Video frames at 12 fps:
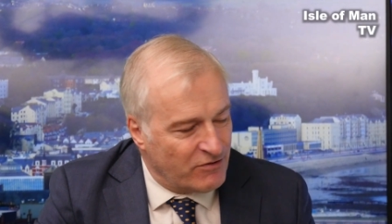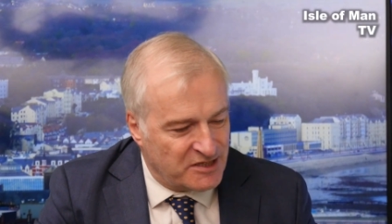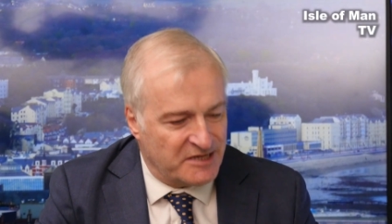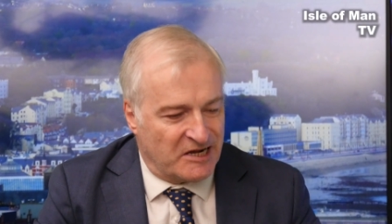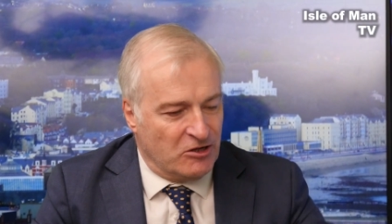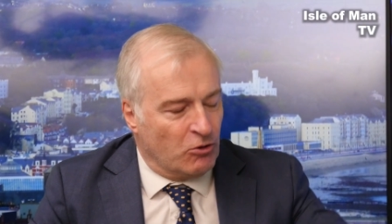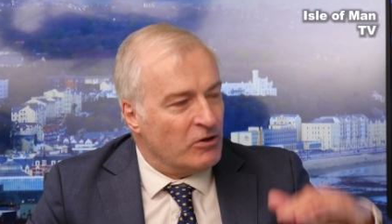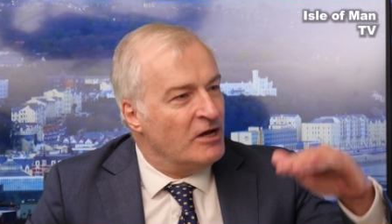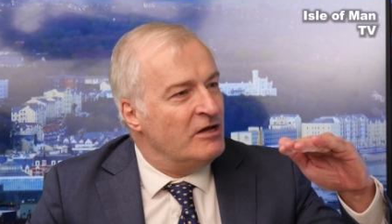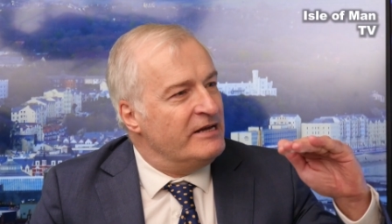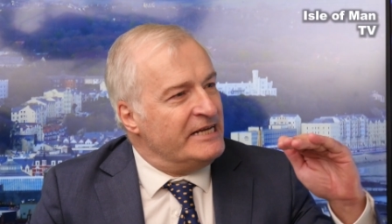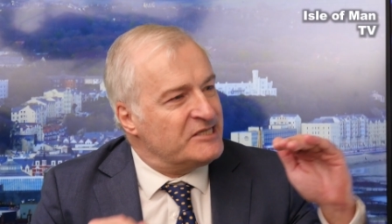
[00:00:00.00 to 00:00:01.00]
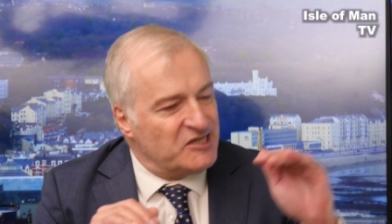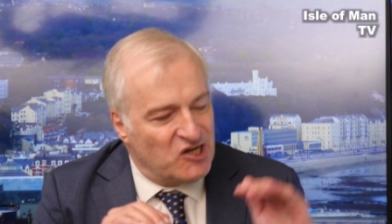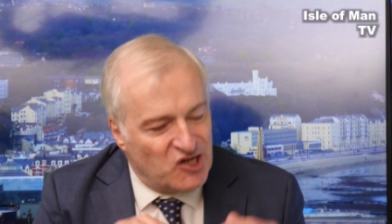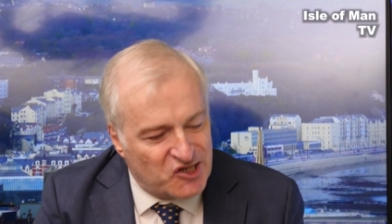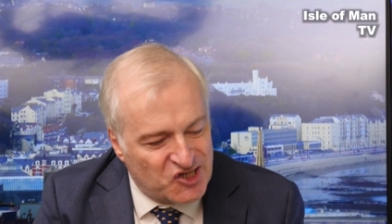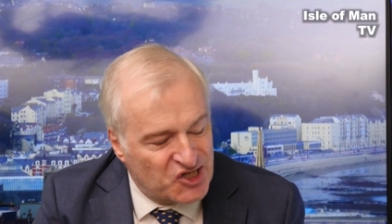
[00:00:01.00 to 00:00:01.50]
Everyone says that. Look,
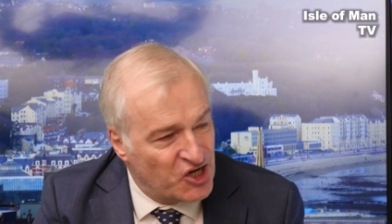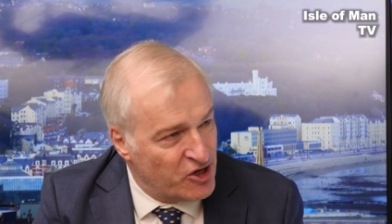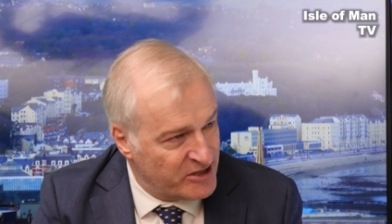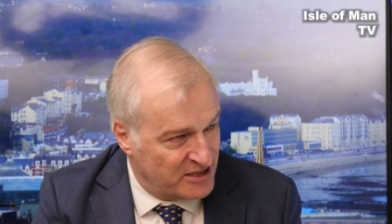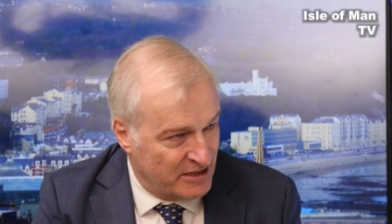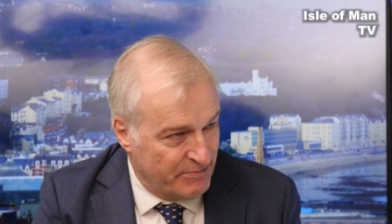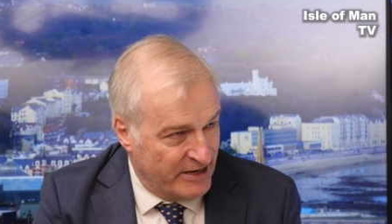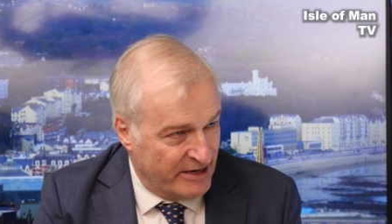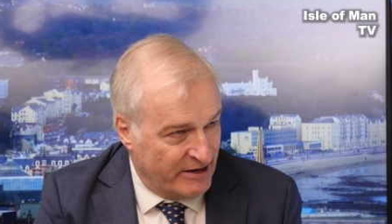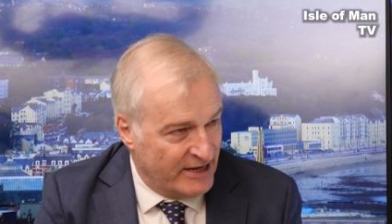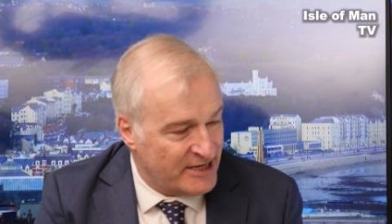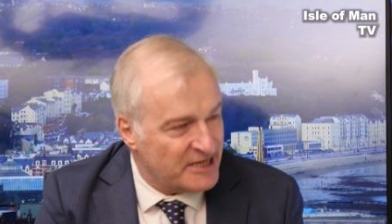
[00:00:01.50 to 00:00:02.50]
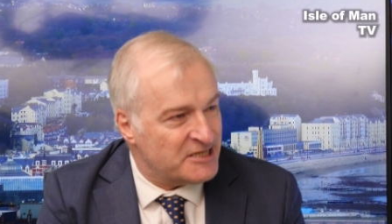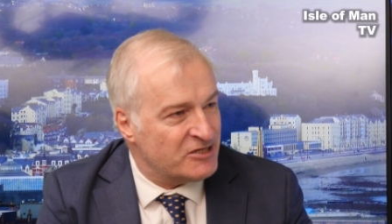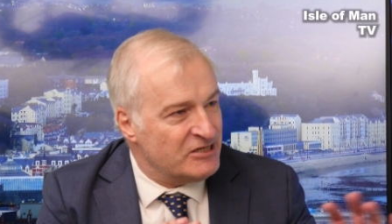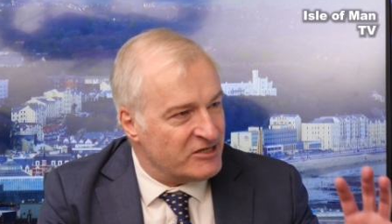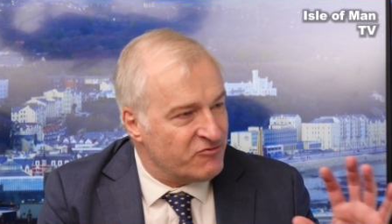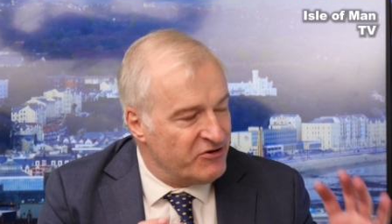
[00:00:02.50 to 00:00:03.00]
it's a certain team here.
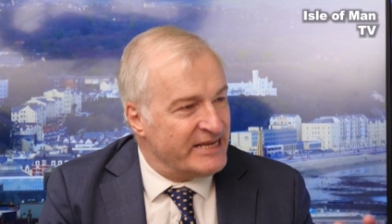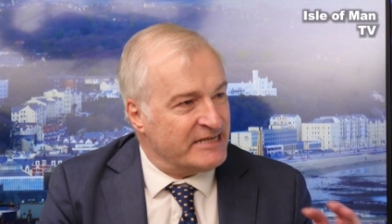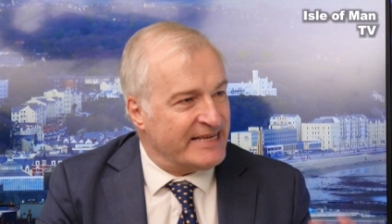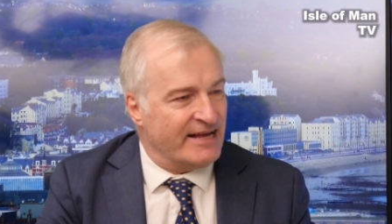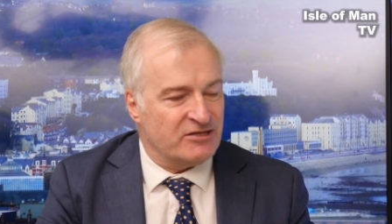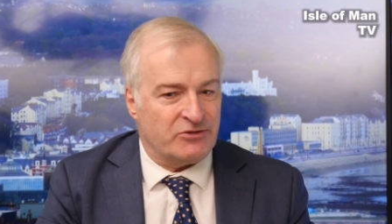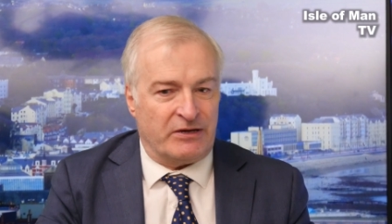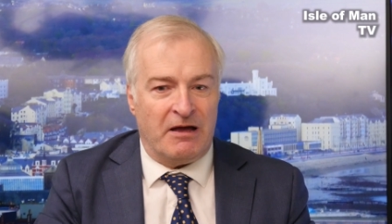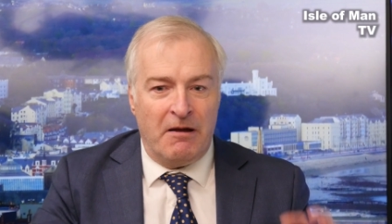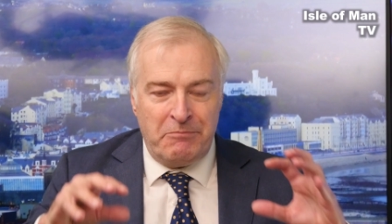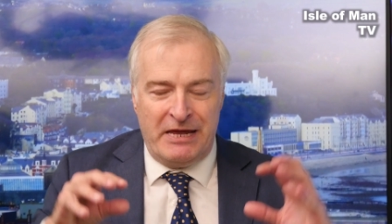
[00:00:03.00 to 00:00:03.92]
Let's let's really get down to it.